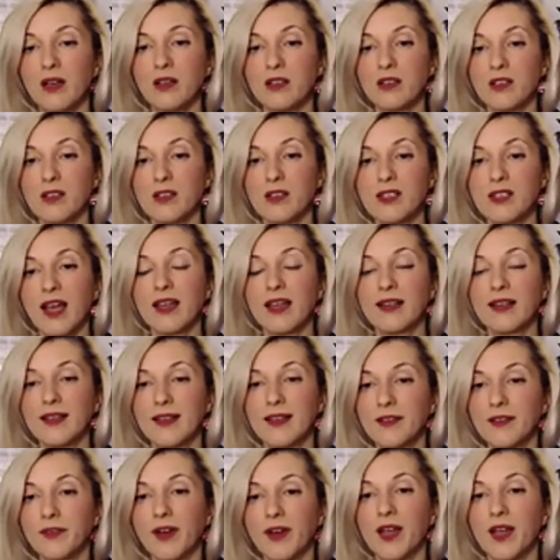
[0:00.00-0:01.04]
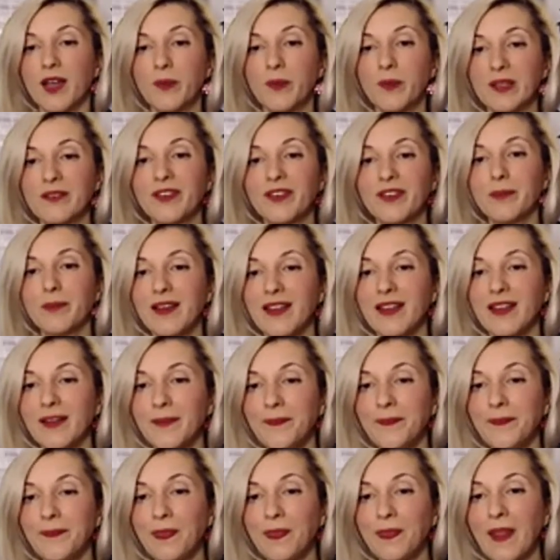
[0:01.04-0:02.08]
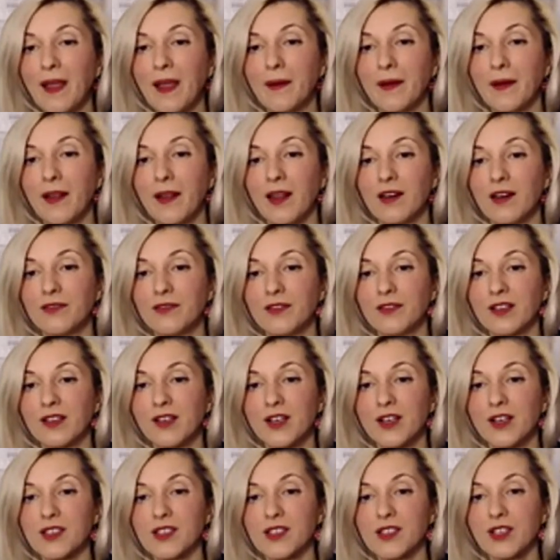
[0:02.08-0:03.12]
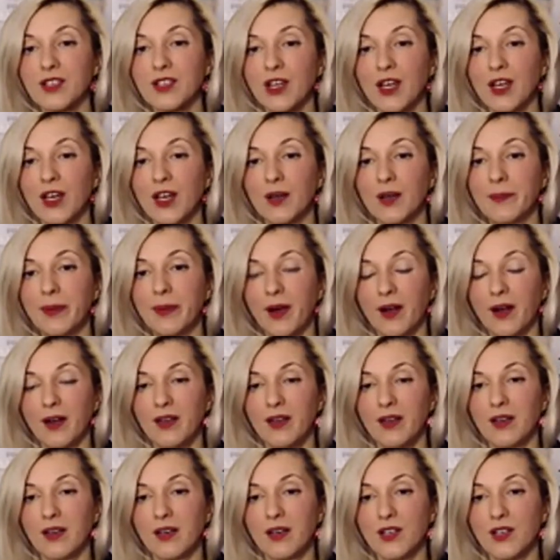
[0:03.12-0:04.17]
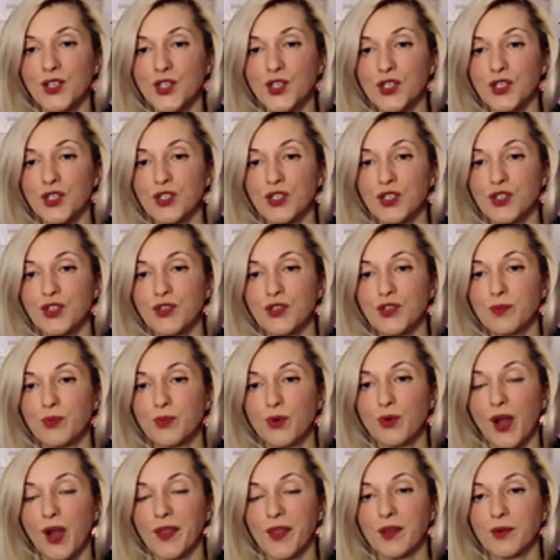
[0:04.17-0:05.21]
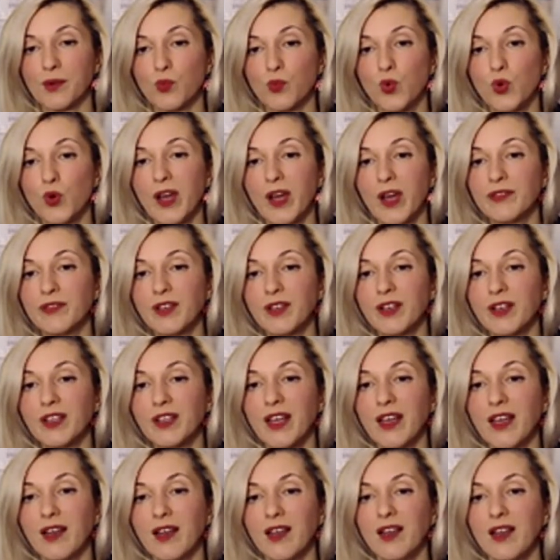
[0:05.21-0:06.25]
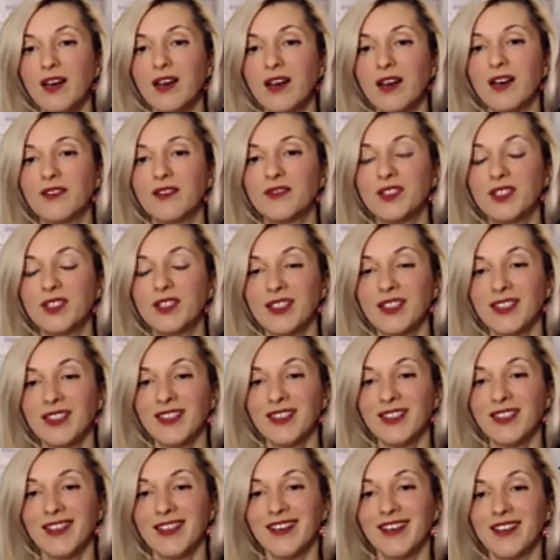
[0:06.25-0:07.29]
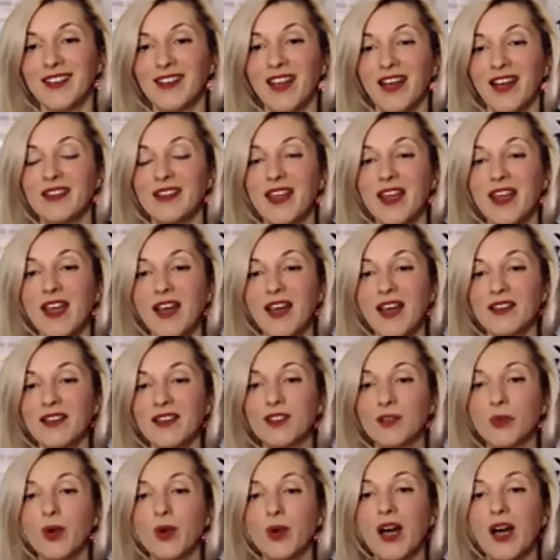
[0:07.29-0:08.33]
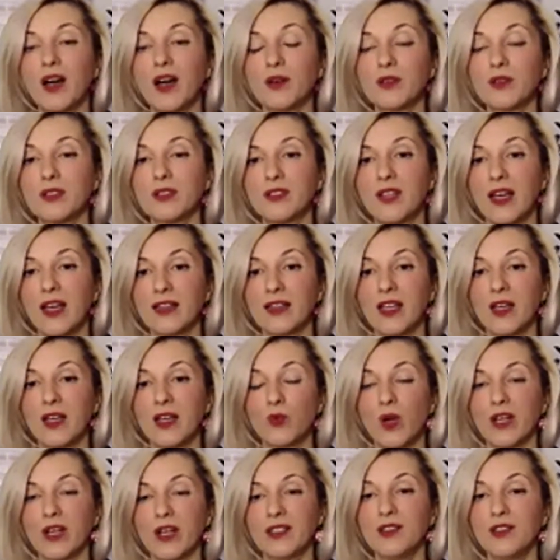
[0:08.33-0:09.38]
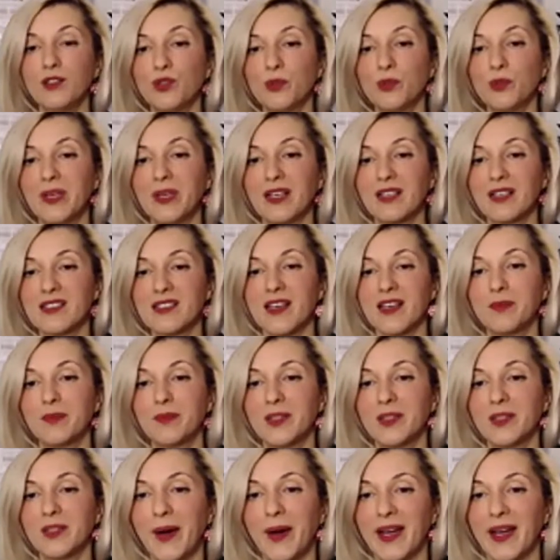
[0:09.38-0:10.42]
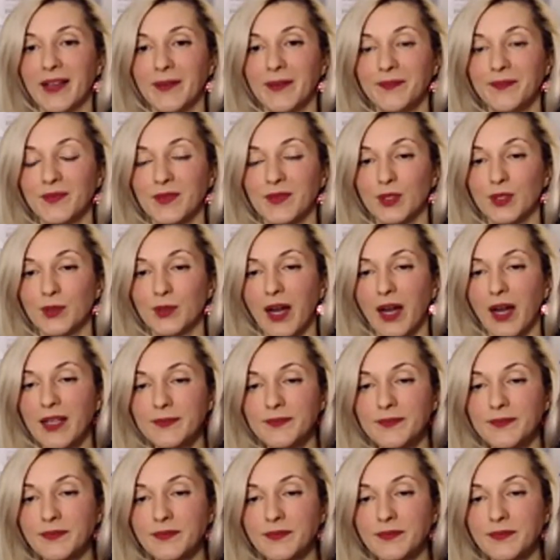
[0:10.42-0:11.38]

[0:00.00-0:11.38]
society, environment, family, lovers, partners, brother, whoever they loved, that they had around, that they wanted to be accepted by, right?